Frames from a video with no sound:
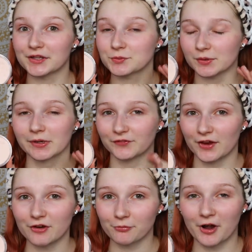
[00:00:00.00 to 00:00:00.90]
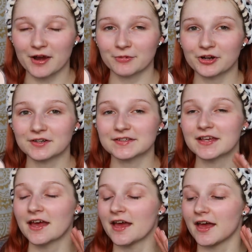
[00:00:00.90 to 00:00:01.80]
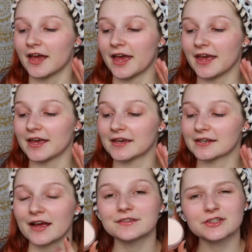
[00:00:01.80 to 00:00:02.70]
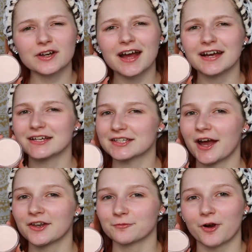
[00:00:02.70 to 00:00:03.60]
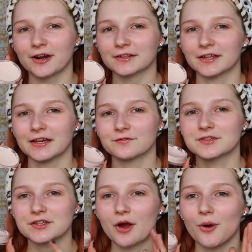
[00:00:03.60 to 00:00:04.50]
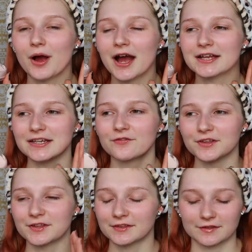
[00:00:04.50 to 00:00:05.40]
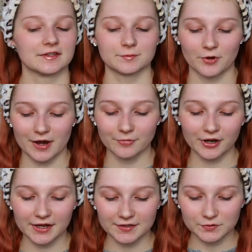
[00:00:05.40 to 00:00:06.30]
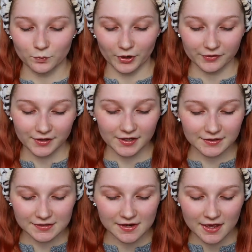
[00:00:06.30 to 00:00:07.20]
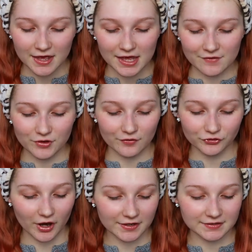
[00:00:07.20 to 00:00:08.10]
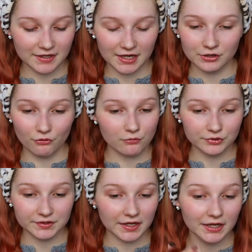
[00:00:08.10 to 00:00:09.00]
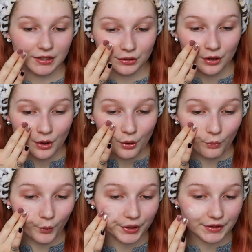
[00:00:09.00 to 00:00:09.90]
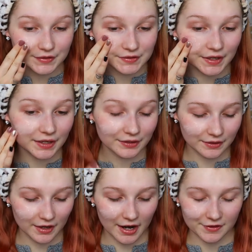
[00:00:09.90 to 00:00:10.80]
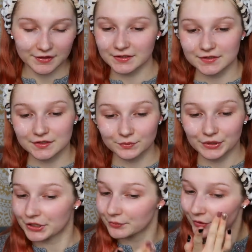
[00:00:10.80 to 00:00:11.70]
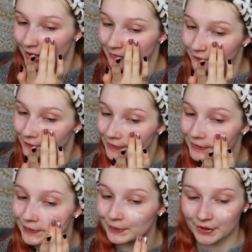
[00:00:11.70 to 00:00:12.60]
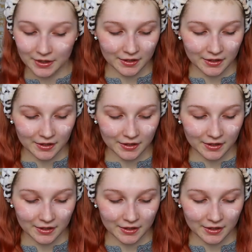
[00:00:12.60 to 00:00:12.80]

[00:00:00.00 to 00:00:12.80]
It's one of my favorite primers and I've still got a ton of product left. So I definitely think that this primer is worth it. If you have dry skin, normal skin, oily skin, I think this is a really good primer for you.